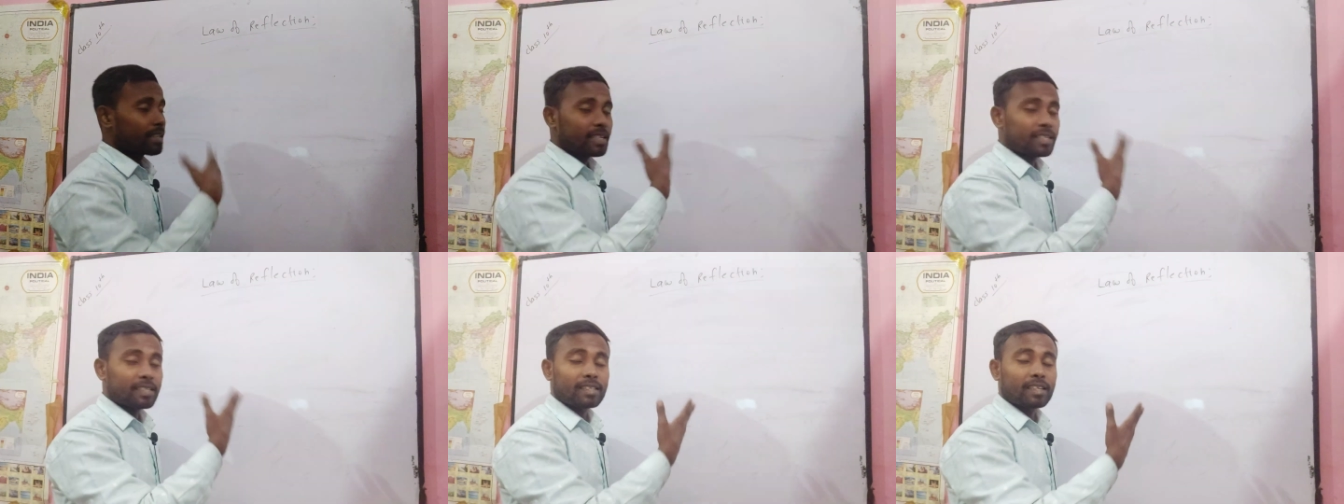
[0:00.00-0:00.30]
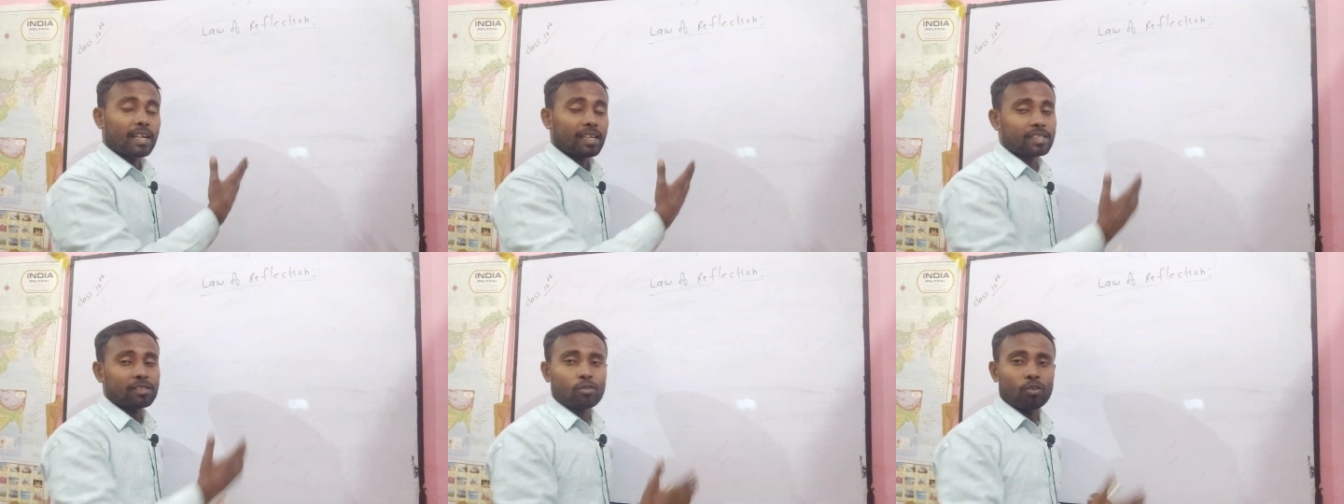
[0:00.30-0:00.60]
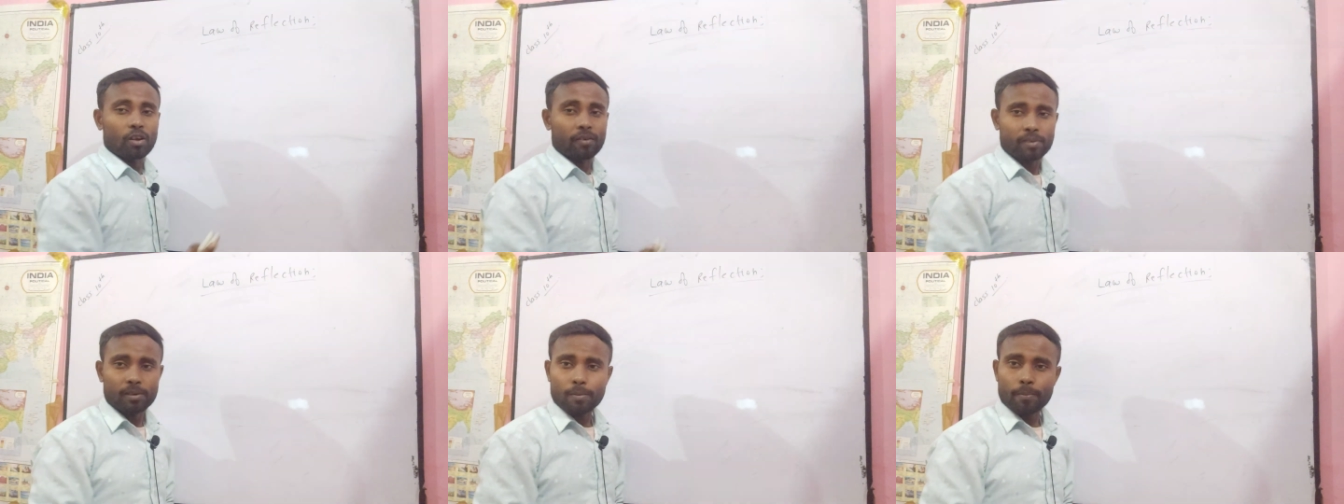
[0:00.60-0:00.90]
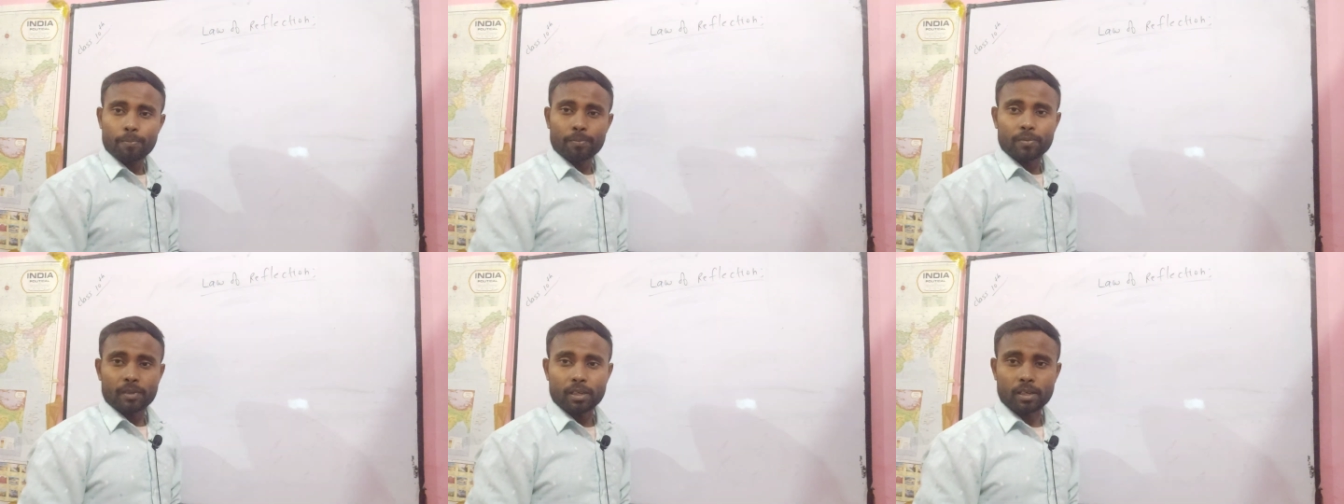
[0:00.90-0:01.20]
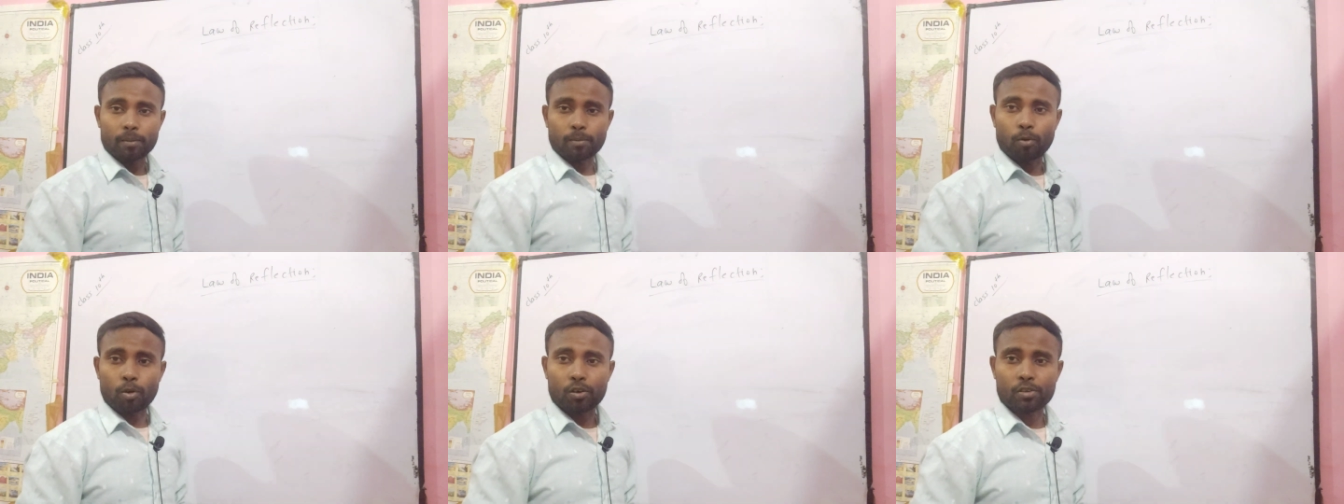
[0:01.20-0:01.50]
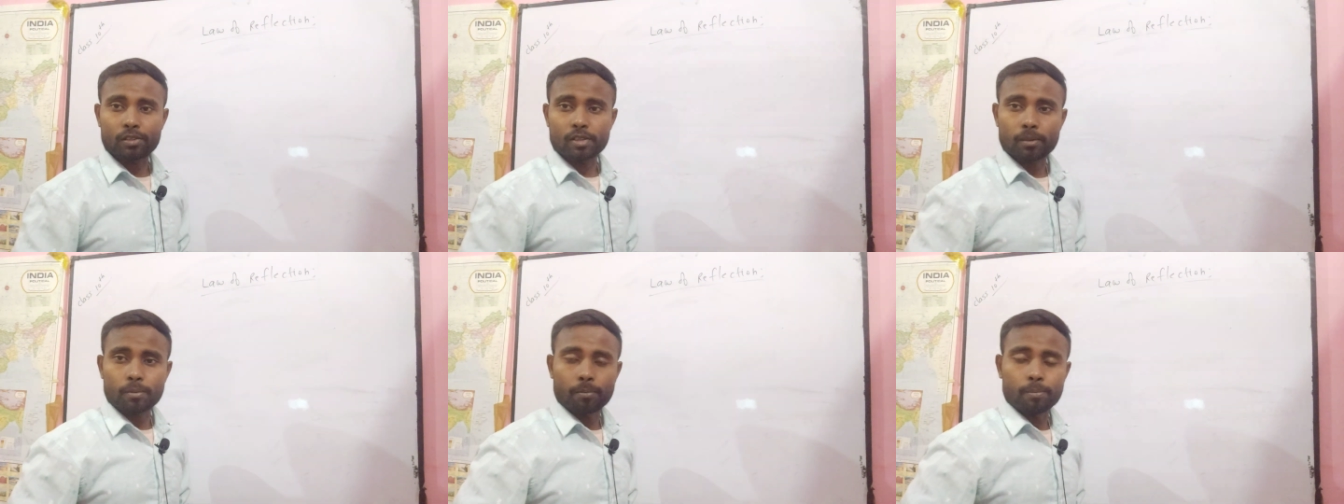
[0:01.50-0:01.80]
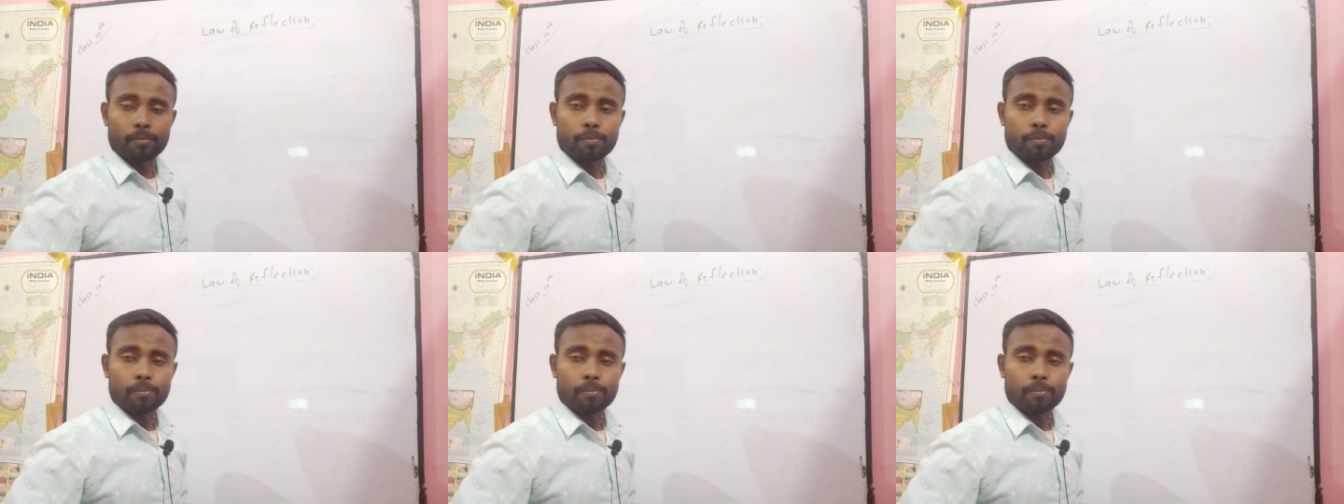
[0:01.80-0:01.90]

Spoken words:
next class law of reflection.